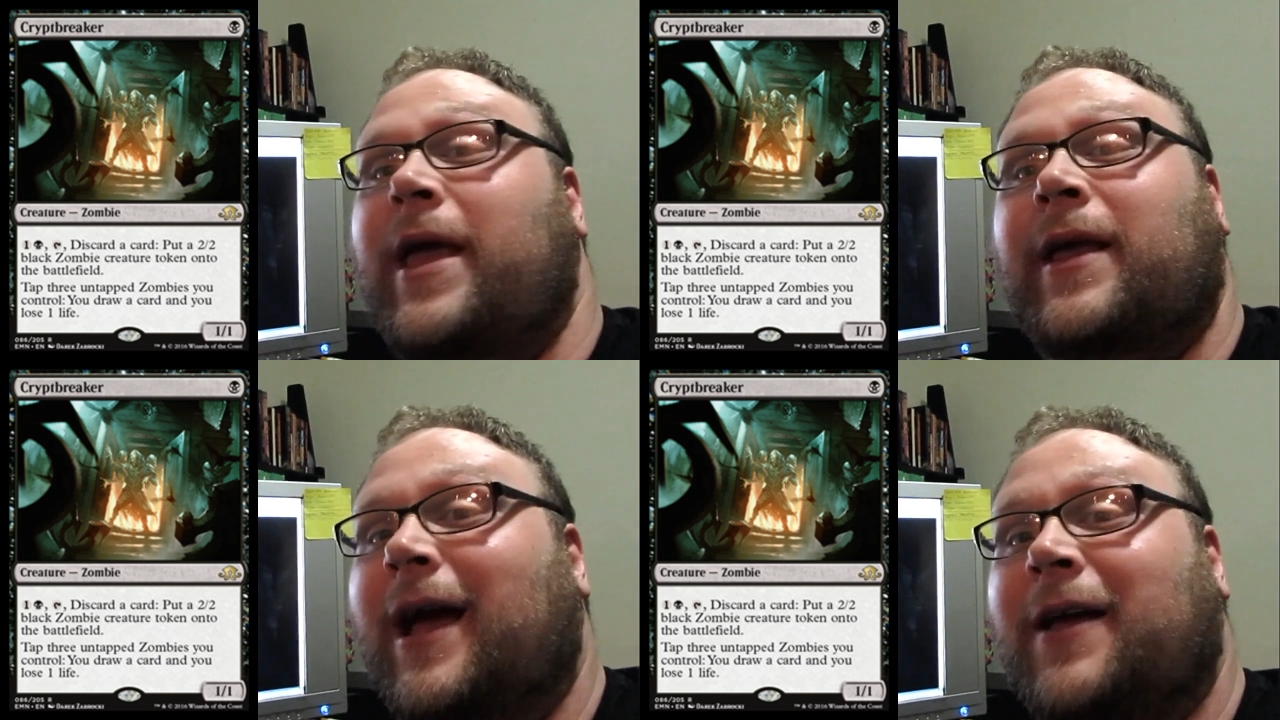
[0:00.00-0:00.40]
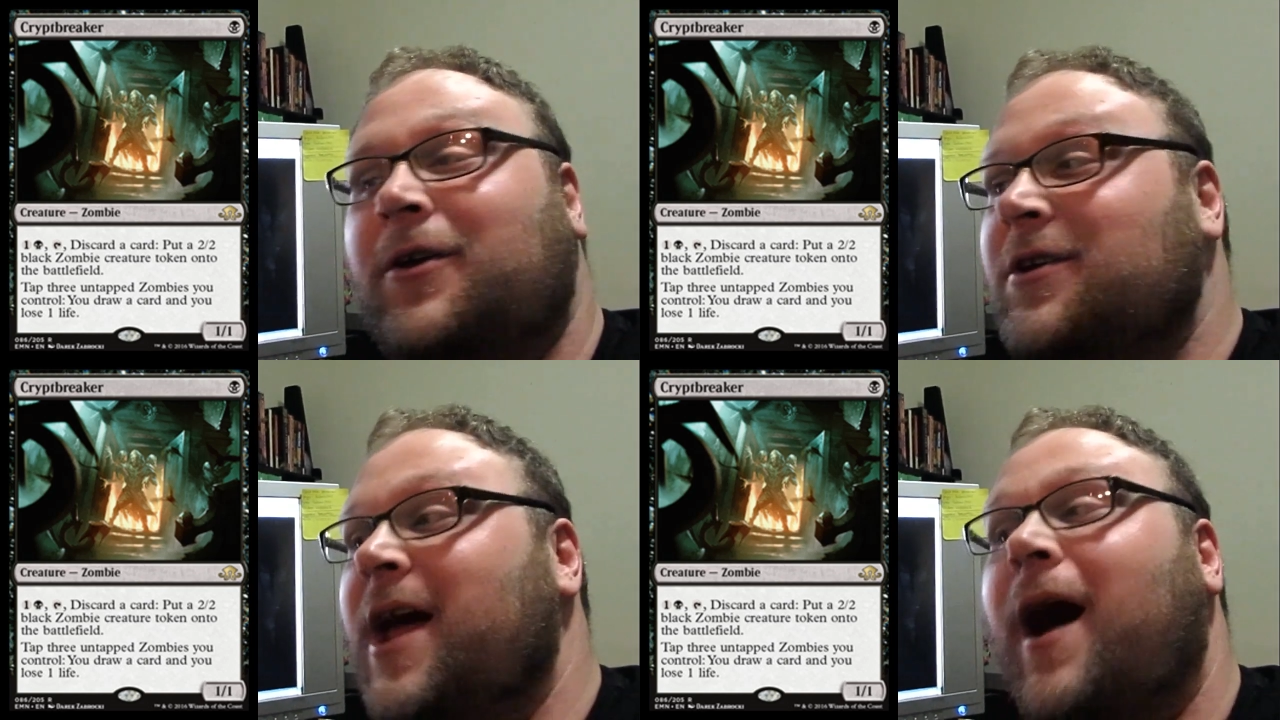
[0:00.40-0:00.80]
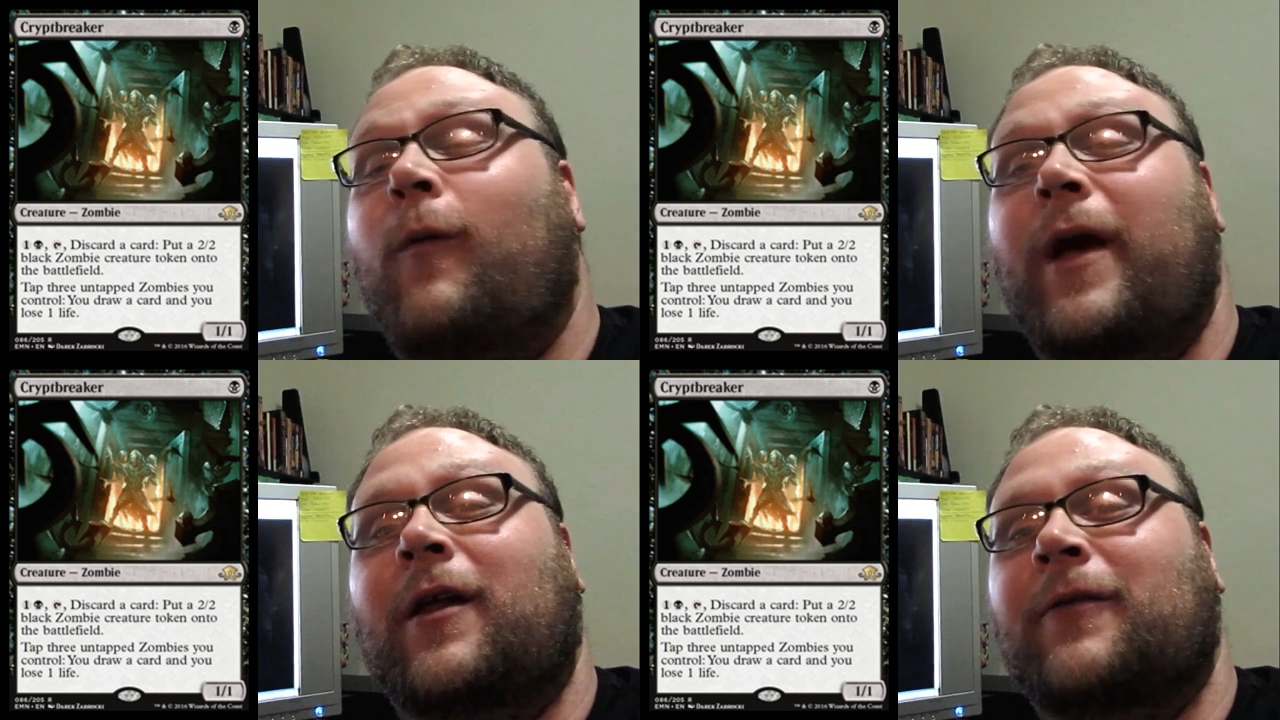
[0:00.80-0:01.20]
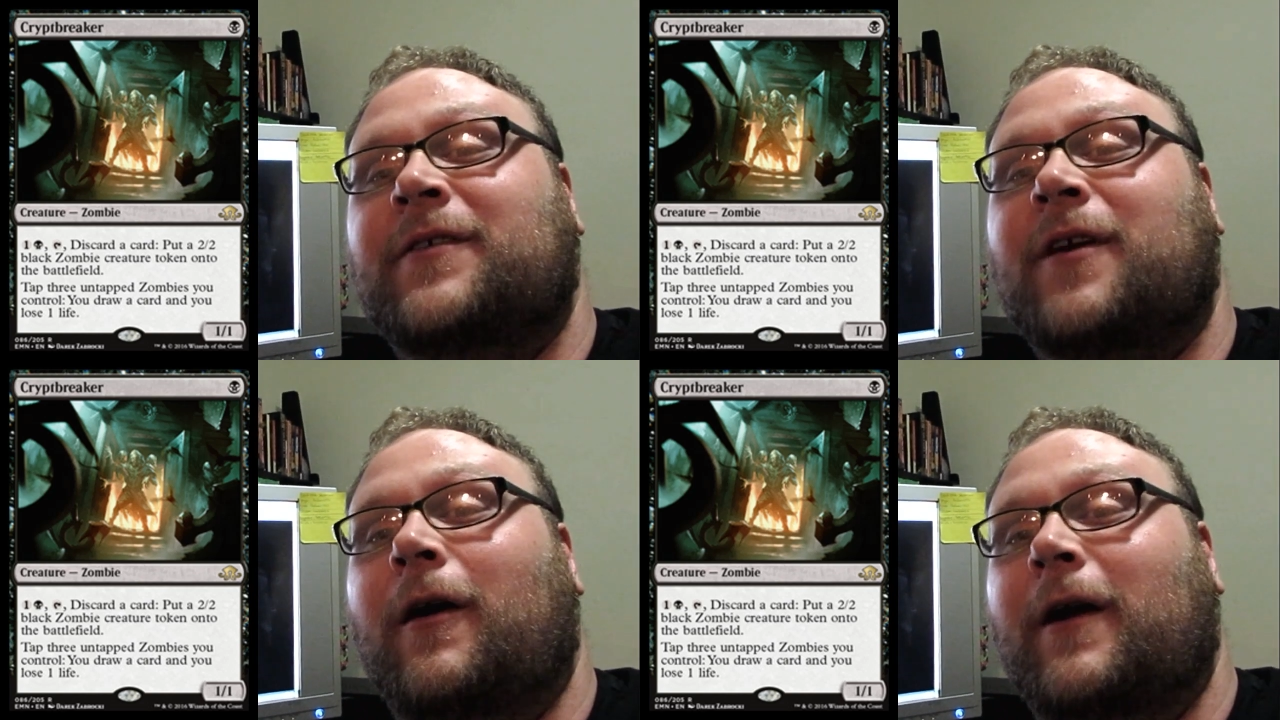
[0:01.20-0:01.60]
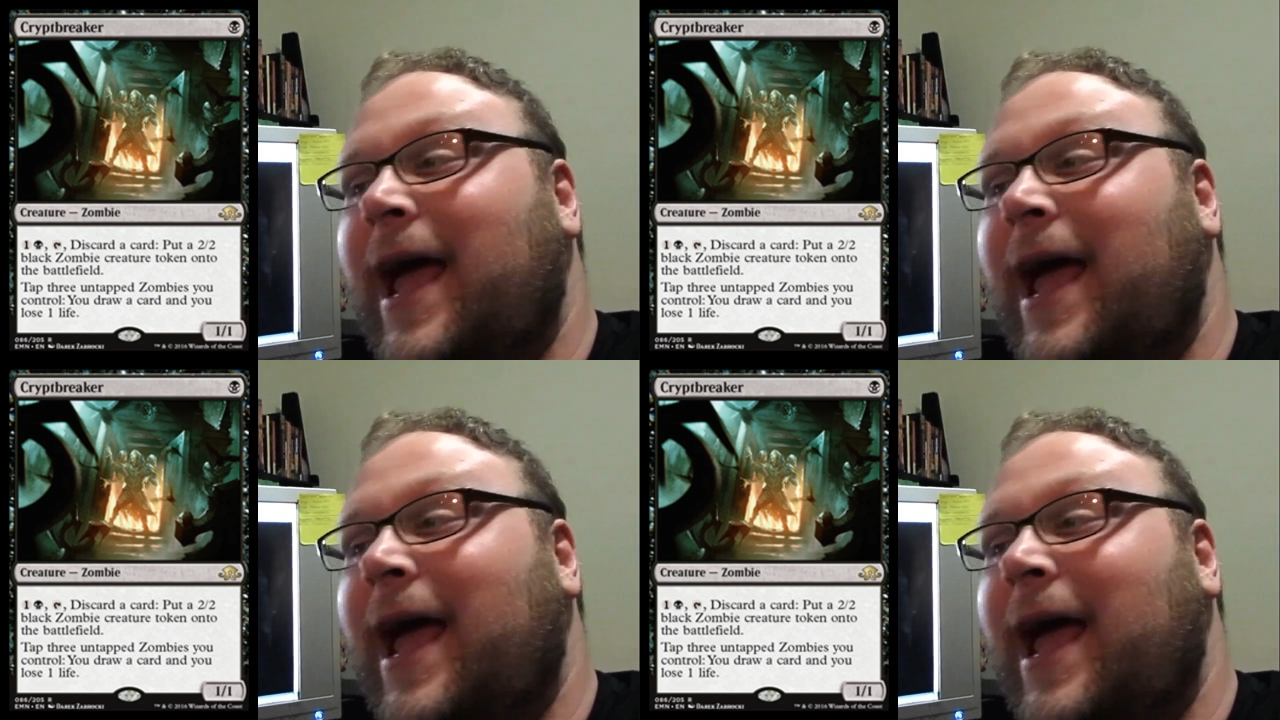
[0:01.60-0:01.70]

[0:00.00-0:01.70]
wait. I could not wait on this card.